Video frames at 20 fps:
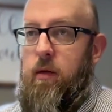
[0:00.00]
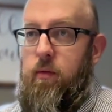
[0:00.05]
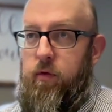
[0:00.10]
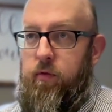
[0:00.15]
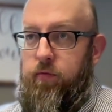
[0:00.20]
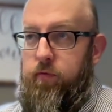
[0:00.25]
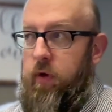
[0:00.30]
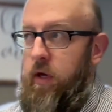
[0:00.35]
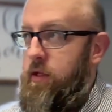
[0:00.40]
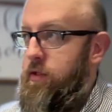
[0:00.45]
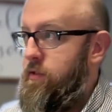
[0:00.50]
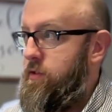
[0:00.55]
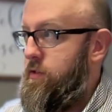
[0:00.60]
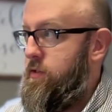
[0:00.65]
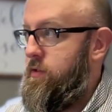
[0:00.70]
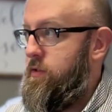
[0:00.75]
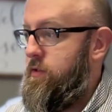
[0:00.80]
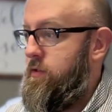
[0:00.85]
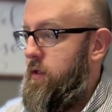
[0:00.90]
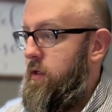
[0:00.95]
with
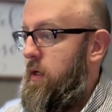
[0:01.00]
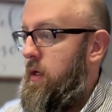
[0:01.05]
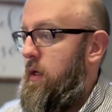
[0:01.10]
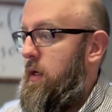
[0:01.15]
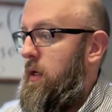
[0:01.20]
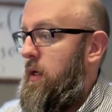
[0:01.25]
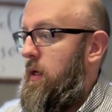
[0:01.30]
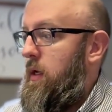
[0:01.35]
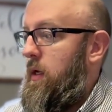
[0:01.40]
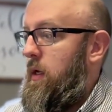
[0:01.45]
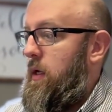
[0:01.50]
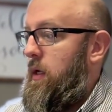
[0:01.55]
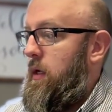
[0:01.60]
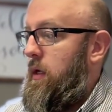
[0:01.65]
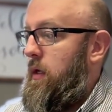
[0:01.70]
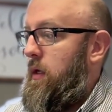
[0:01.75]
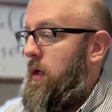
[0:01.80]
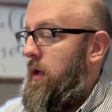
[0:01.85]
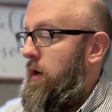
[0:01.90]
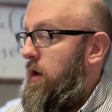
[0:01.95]
friends,
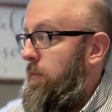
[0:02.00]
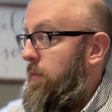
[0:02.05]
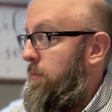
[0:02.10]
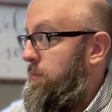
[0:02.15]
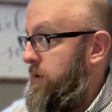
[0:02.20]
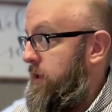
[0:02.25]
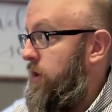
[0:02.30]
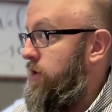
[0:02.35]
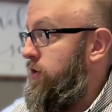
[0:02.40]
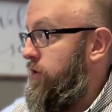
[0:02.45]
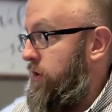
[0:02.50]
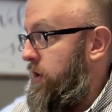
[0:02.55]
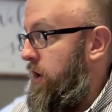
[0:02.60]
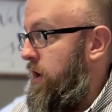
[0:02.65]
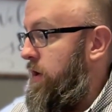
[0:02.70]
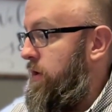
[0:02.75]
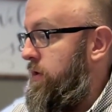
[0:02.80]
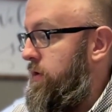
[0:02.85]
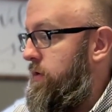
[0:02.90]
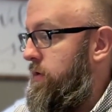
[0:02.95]
but under
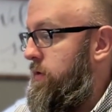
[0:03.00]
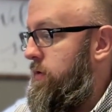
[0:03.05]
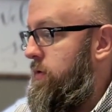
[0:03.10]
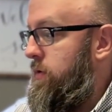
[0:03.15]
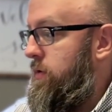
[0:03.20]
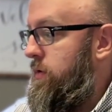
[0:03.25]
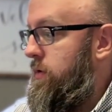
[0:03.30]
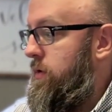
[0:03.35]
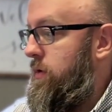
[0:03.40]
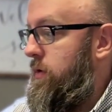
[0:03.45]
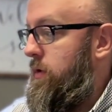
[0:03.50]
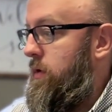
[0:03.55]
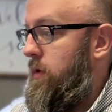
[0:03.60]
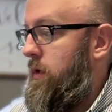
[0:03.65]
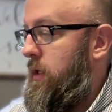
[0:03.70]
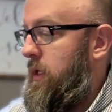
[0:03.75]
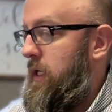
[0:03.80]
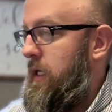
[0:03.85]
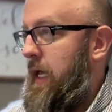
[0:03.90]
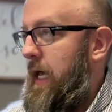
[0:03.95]
guard.
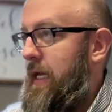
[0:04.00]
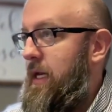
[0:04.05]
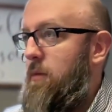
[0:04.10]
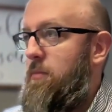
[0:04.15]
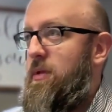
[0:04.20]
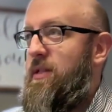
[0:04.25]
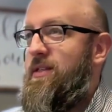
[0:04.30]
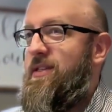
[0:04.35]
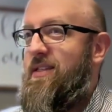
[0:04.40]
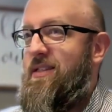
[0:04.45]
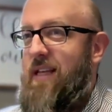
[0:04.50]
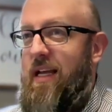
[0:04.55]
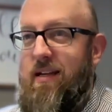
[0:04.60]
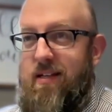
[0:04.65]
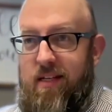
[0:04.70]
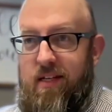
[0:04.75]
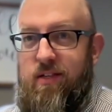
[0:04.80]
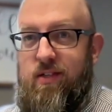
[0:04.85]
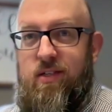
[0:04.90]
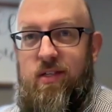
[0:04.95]
He hadn't been
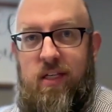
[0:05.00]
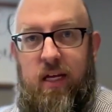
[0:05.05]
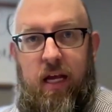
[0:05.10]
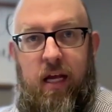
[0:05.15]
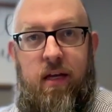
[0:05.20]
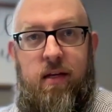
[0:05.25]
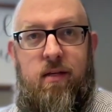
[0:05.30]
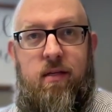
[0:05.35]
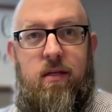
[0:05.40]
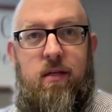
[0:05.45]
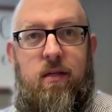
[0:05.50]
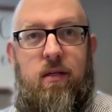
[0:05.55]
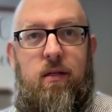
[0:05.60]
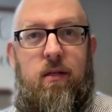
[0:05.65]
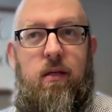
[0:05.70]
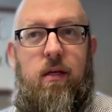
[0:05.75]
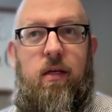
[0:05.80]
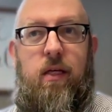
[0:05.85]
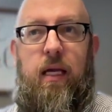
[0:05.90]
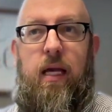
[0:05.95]
sentenced yet.
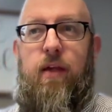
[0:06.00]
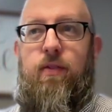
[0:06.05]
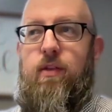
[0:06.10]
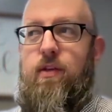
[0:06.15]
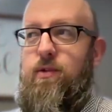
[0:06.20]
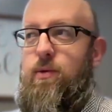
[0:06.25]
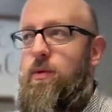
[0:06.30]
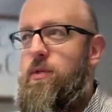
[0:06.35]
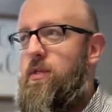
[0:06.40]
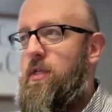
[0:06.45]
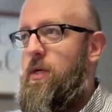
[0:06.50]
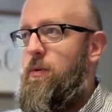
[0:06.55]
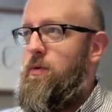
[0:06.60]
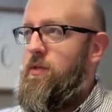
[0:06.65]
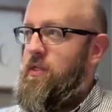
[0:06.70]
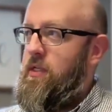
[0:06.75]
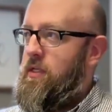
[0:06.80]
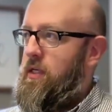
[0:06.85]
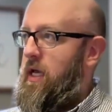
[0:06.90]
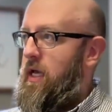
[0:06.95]
Again, this was he was
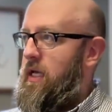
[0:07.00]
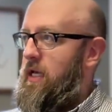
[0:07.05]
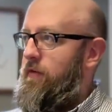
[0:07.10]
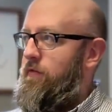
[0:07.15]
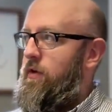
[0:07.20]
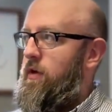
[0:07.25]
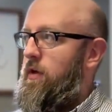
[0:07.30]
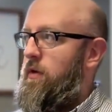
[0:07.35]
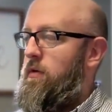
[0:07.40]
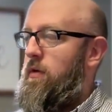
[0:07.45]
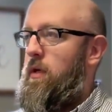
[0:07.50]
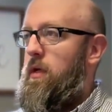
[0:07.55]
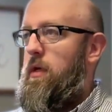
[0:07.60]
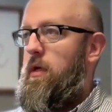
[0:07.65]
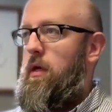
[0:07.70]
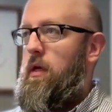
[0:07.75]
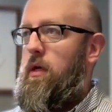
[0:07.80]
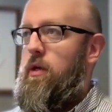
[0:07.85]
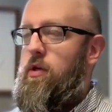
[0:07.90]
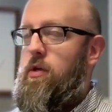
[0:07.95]
in kind of a
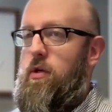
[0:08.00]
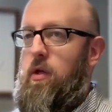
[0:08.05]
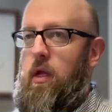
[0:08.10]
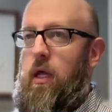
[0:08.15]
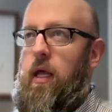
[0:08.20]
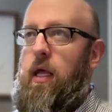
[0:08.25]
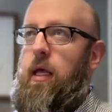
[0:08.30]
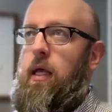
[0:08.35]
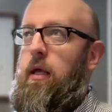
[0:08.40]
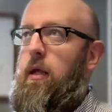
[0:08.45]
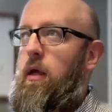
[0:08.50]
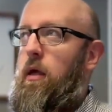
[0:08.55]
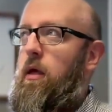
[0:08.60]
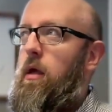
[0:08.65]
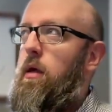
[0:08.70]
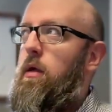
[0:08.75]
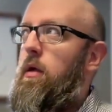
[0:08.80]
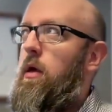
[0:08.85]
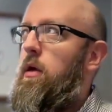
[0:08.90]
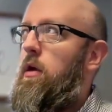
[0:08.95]
a, a,
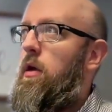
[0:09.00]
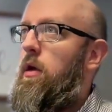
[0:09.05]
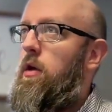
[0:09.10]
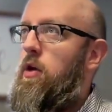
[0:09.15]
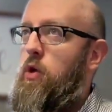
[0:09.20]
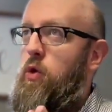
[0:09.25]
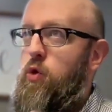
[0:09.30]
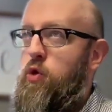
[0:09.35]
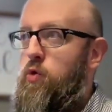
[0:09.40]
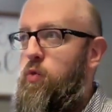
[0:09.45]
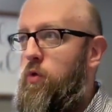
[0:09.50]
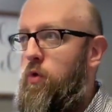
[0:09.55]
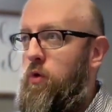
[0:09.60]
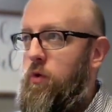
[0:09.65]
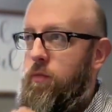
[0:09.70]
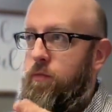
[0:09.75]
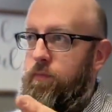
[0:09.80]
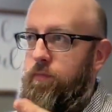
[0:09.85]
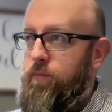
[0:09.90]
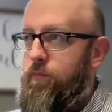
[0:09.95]
a
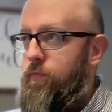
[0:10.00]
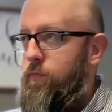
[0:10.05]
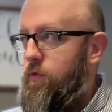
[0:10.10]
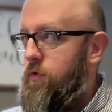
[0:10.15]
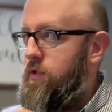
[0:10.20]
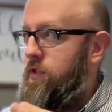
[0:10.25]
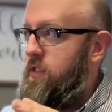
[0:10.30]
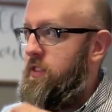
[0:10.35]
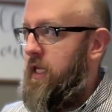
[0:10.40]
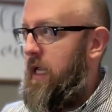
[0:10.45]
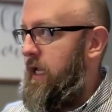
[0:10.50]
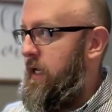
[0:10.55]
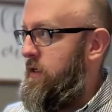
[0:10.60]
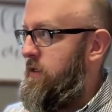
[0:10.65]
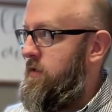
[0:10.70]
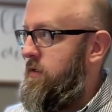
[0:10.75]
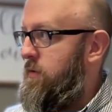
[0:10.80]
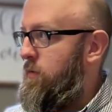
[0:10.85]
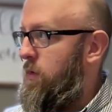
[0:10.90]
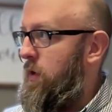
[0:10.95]
unusual
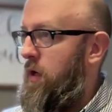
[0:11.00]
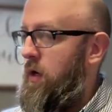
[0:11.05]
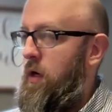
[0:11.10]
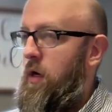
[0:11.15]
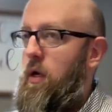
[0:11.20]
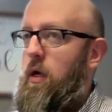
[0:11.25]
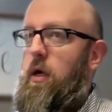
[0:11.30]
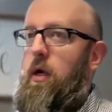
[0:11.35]
state where